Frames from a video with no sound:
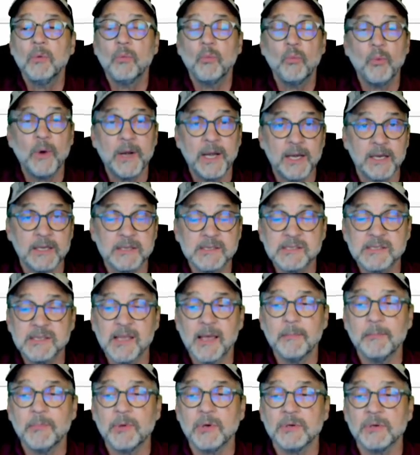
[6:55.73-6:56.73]
When it
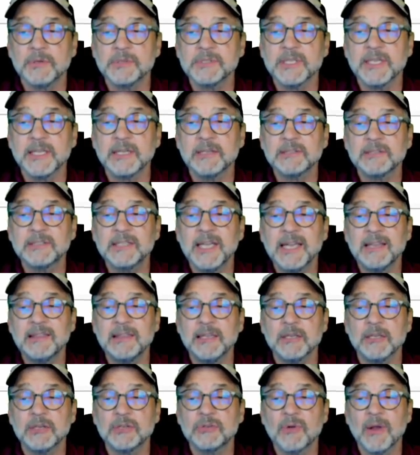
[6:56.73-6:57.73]
assembles, it'll take
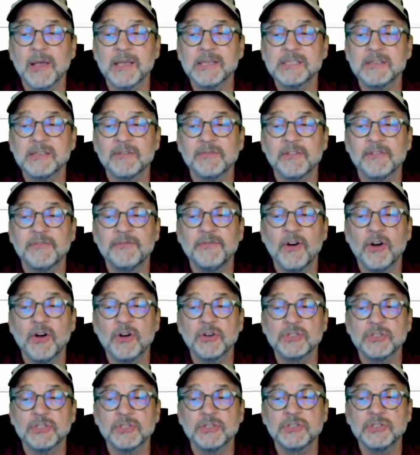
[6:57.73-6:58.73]
the address of the
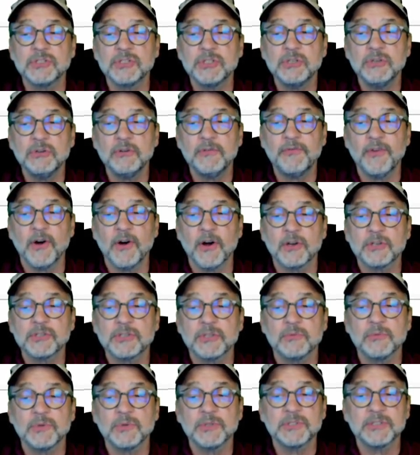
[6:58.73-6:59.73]
function 2
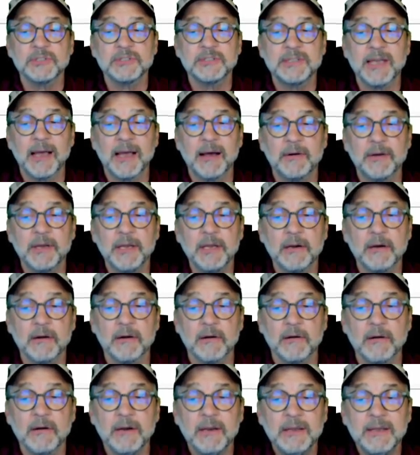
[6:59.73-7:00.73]
function, which is down
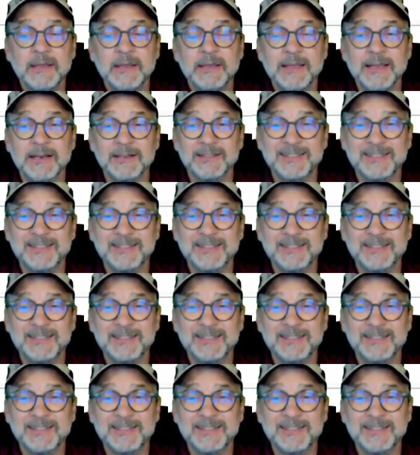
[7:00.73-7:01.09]
here. It'll